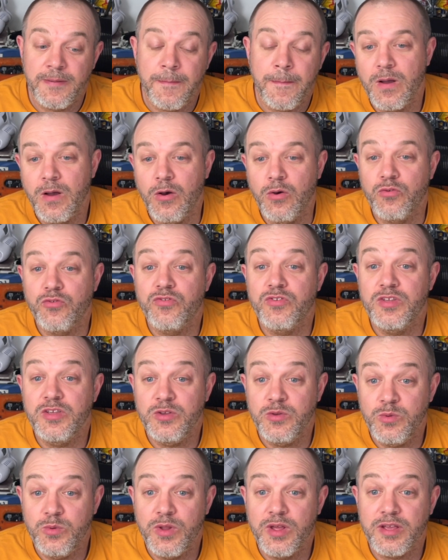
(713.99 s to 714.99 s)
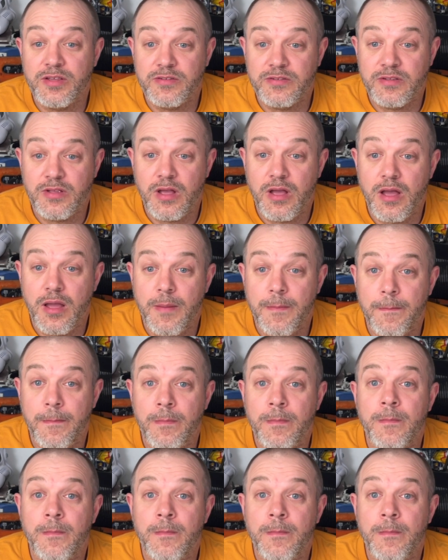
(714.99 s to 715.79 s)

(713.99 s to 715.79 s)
I'll see you next time.